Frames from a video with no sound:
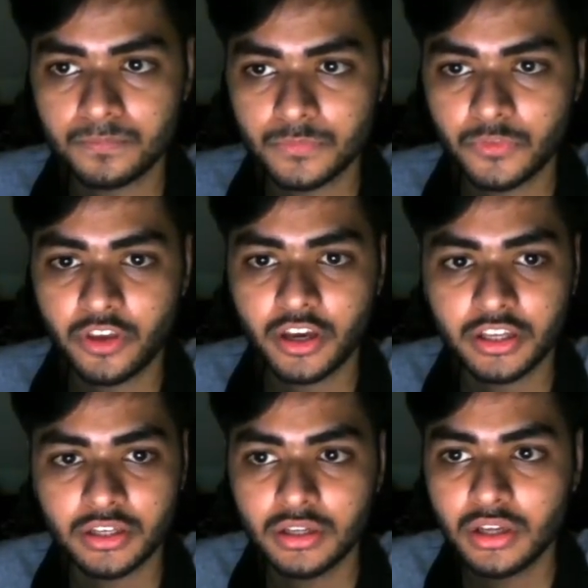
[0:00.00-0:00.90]
we are
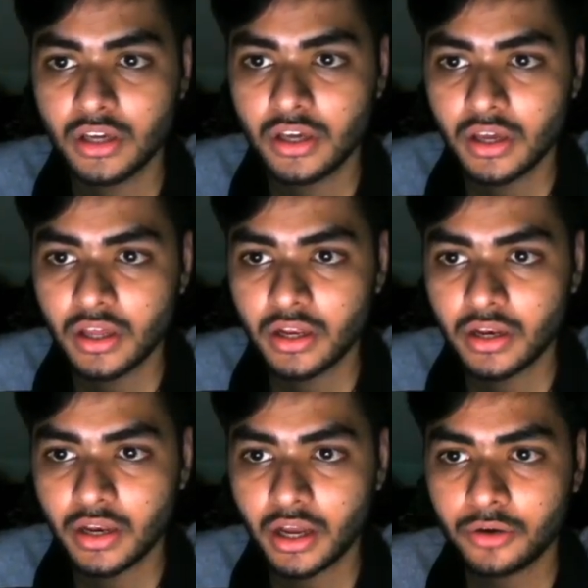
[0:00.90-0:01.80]
in.
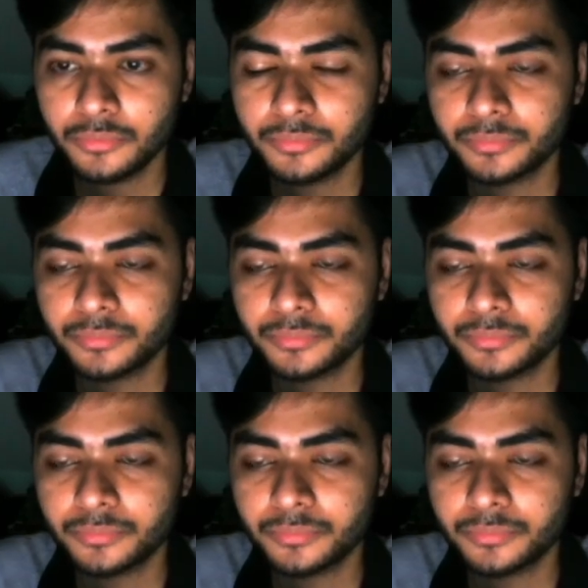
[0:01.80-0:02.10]
Now